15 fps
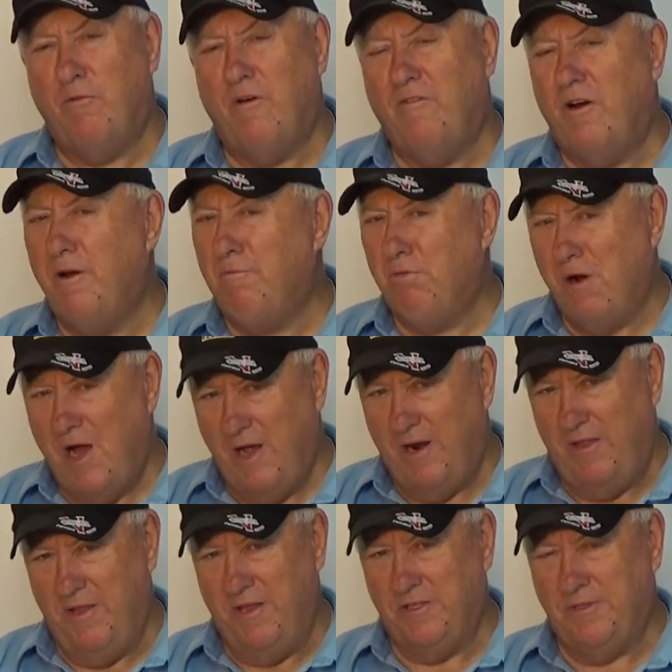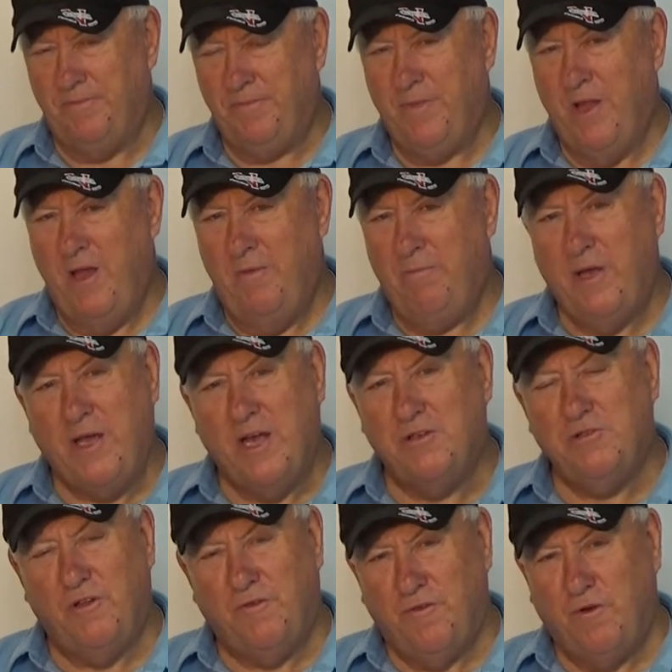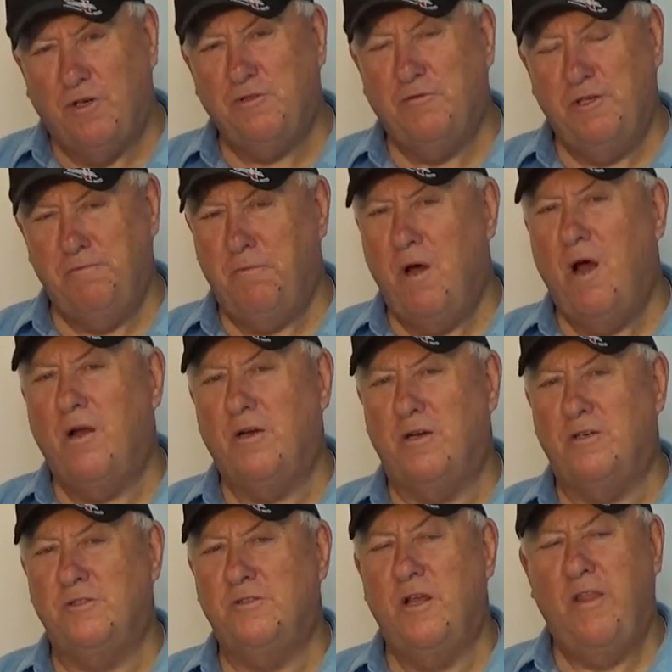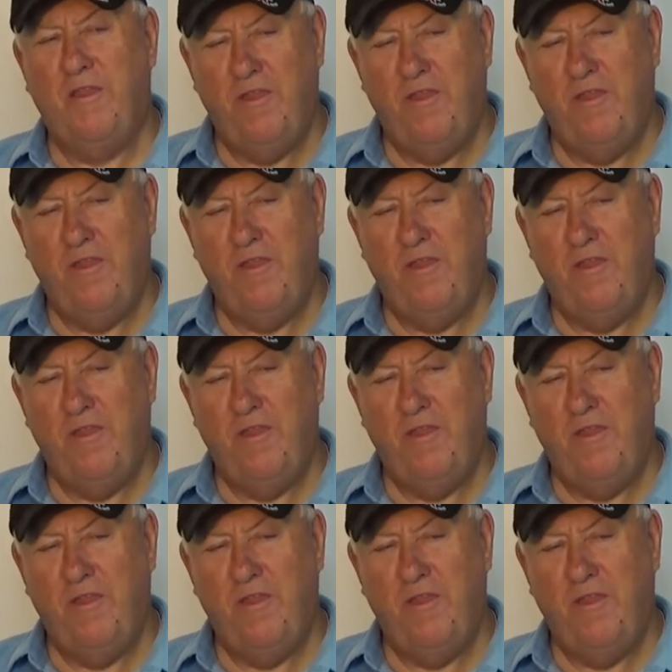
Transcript: We're very proud of this because the first responders,